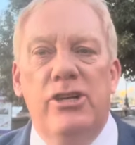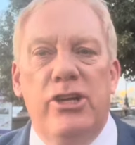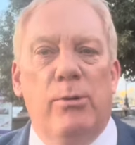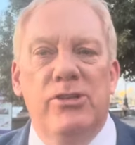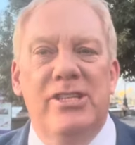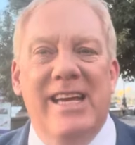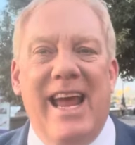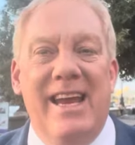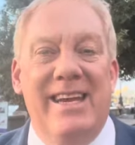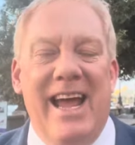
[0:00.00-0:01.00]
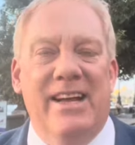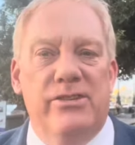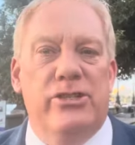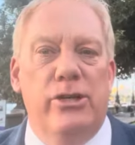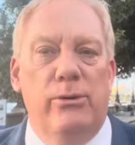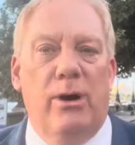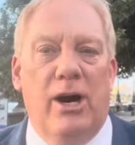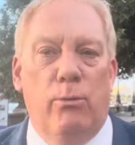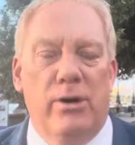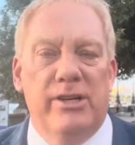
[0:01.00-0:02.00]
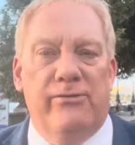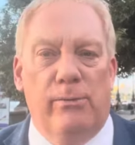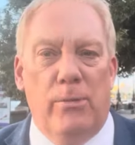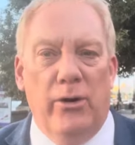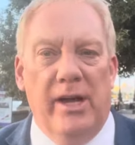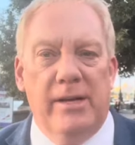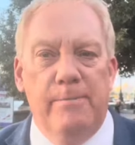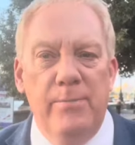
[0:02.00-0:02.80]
she wanted to get next to our wonderful monarch.